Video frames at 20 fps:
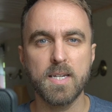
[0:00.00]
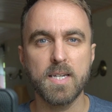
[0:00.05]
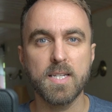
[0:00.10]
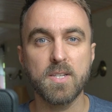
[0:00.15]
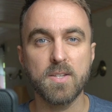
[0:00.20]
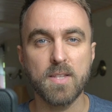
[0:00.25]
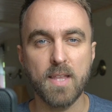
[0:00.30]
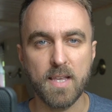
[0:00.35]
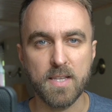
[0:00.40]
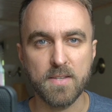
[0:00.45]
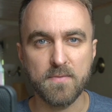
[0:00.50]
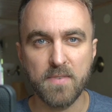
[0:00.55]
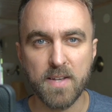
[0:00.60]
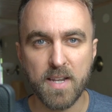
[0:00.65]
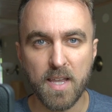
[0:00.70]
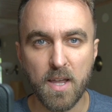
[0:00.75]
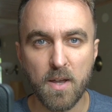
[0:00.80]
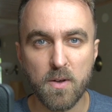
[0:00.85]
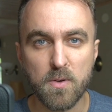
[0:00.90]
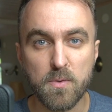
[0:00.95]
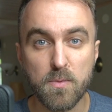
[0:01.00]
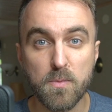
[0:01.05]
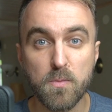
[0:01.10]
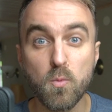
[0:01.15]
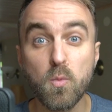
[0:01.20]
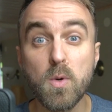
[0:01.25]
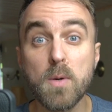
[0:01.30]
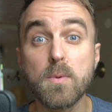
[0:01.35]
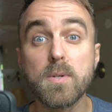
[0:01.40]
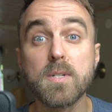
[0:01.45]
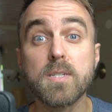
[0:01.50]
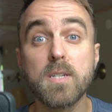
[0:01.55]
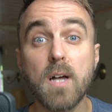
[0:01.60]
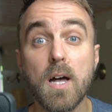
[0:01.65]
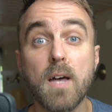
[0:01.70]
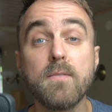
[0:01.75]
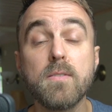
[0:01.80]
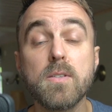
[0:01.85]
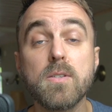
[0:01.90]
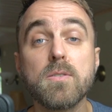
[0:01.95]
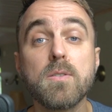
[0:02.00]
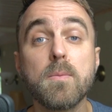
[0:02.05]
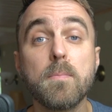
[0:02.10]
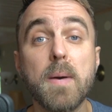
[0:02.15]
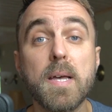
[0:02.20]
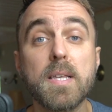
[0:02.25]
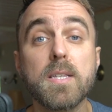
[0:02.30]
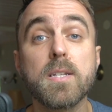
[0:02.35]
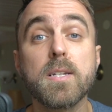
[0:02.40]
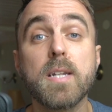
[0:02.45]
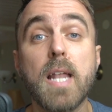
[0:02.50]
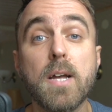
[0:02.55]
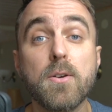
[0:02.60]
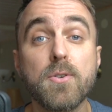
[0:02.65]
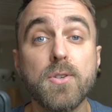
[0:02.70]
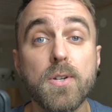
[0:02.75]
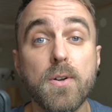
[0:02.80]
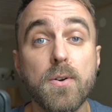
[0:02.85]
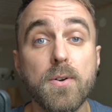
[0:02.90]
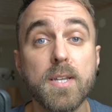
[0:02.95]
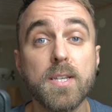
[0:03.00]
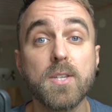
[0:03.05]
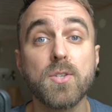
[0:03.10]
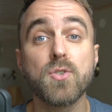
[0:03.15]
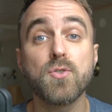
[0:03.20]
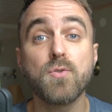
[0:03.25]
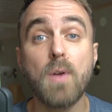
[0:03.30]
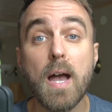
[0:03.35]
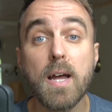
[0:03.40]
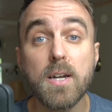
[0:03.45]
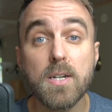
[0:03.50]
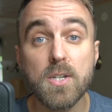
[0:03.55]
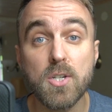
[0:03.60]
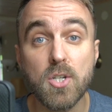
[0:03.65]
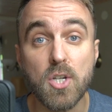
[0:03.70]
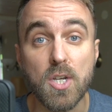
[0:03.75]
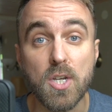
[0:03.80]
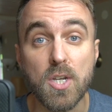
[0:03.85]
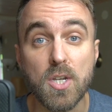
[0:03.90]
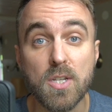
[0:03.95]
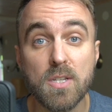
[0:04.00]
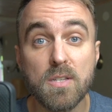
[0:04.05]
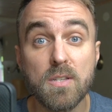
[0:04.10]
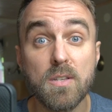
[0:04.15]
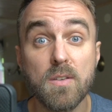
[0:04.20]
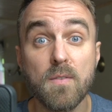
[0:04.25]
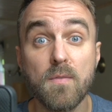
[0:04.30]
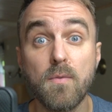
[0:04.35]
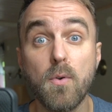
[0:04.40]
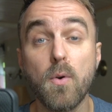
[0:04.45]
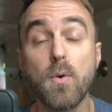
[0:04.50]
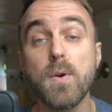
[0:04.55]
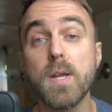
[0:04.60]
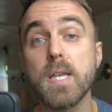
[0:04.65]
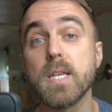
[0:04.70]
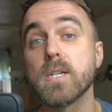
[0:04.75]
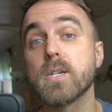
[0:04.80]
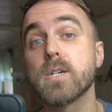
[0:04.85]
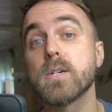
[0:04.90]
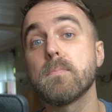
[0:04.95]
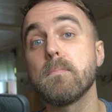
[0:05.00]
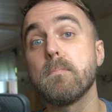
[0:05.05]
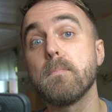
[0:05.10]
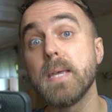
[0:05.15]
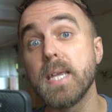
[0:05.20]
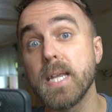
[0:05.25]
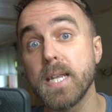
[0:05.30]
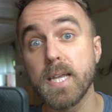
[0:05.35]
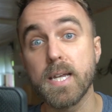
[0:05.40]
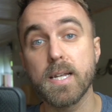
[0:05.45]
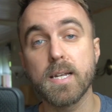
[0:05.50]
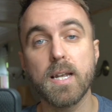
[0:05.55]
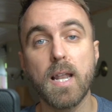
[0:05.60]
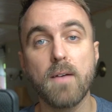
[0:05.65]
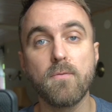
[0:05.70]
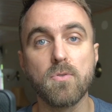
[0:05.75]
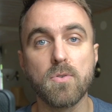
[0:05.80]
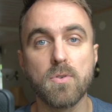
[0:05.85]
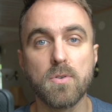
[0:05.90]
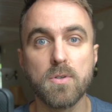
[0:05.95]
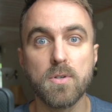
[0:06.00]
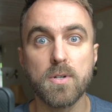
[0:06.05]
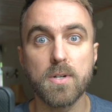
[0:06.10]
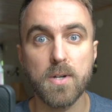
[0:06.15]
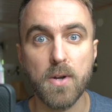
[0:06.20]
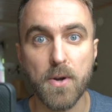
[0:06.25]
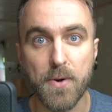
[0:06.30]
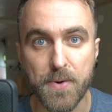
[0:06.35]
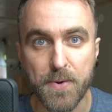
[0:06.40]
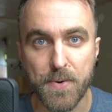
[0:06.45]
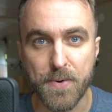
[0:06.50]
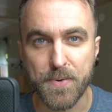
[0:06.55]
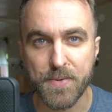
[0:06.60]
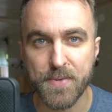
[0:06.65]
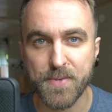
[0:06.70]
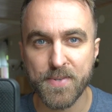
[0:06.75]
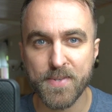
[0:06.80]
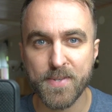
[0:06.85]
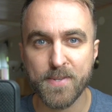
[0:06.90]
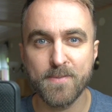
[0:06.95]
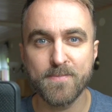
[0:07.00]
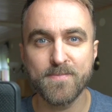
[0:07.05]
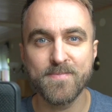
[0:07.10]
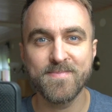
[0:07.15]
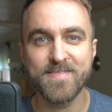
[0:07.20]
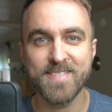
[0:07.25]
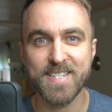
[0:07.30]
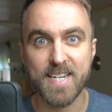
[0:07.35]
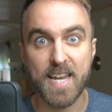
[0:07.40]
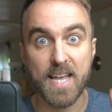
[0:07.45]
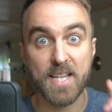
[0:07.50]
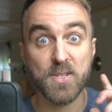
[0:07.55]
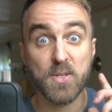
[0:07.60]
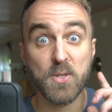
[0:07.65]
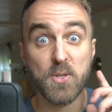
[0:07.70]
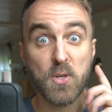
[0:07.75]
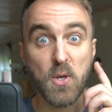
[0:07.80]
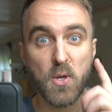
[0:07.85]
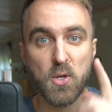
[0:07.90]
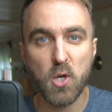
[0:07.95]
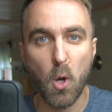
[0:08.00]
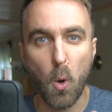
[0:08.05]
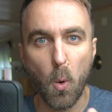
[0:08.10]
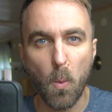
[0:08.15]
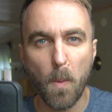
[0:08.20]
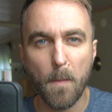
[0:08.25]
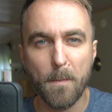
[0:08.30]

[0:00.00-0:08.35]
In today's video, we will dive into the best language learning strategies for intermediate level learners. Let's go.